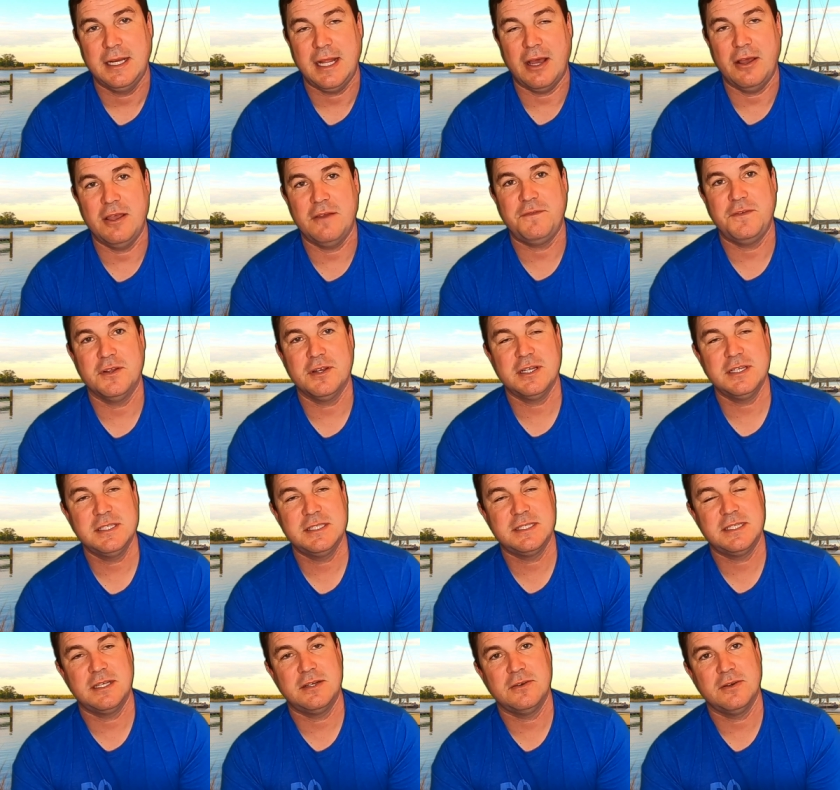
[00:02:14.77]
Now, if you're
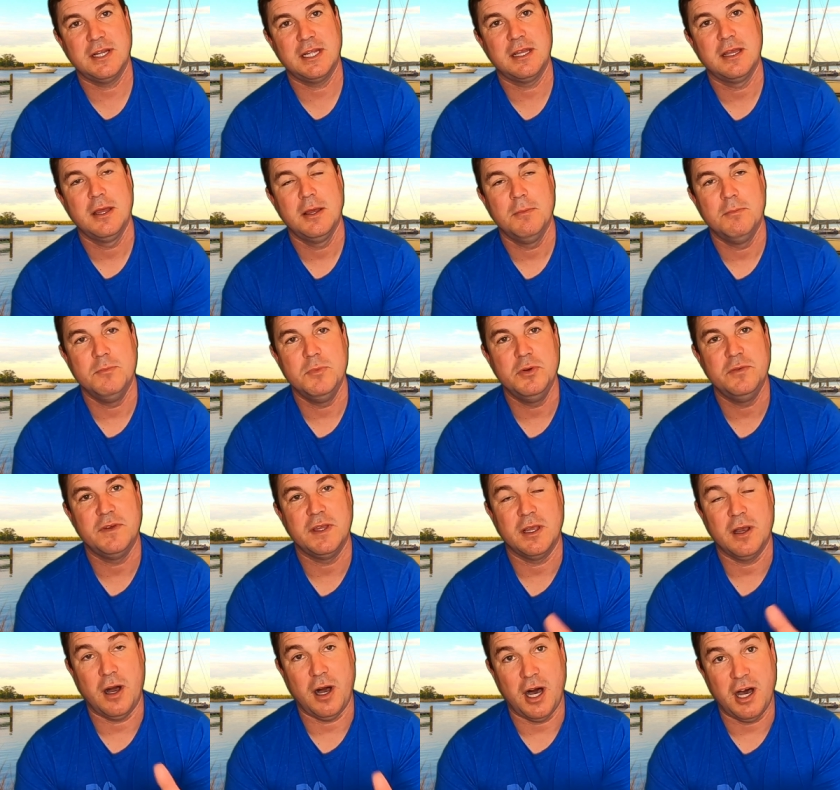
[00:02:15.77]
considering
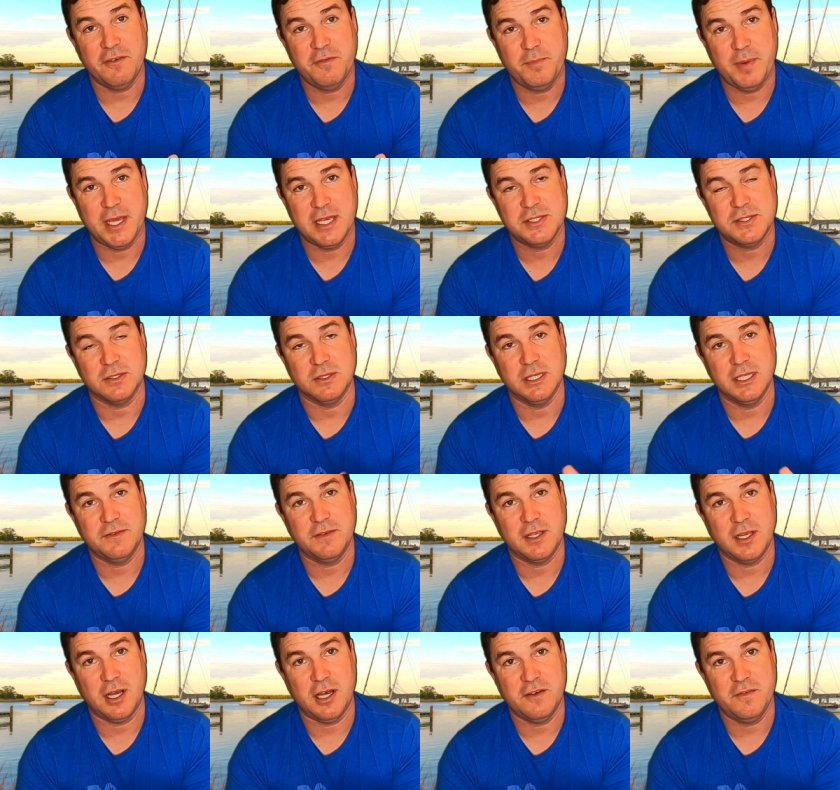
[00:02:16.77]
moving off base or
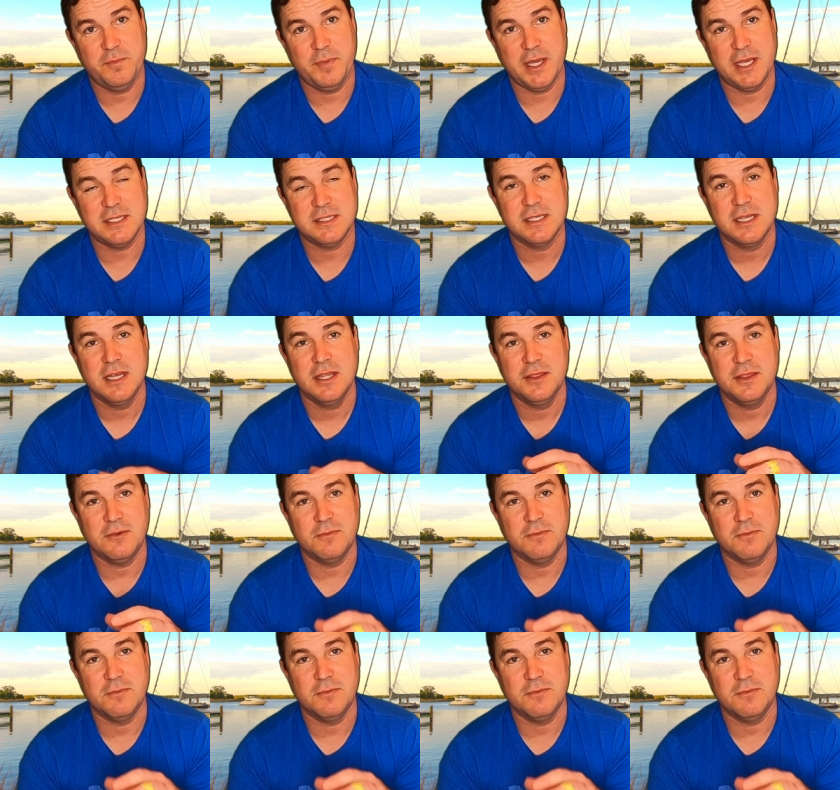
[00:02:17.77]
living off base,